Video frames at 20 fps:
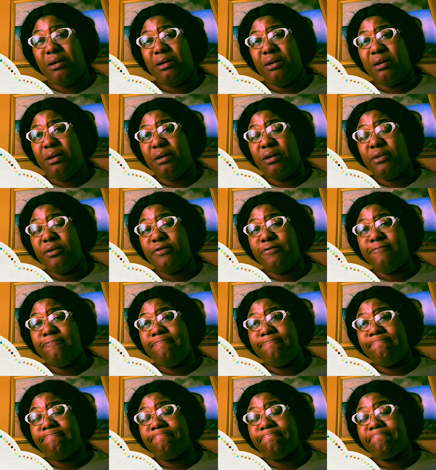
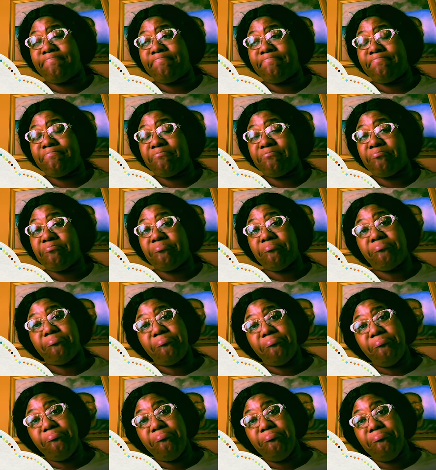
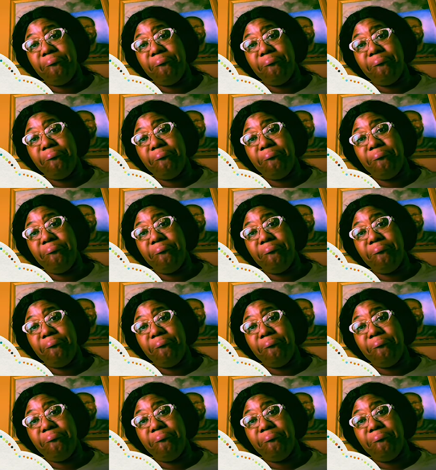(silence)